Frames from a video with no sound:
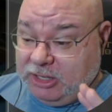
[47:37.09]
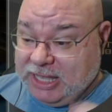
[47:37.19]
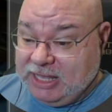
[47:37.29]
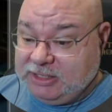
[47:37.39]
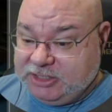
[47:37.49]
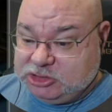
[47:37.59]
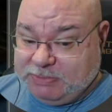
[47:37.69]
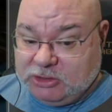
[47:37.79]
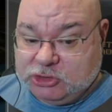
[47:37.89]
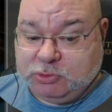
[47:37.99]
healing
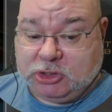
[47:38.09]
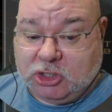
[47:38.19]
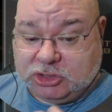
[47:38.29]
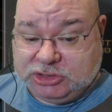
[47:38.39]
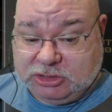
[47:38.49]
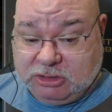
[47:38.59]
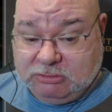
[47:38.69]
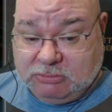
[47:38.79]
spells would cost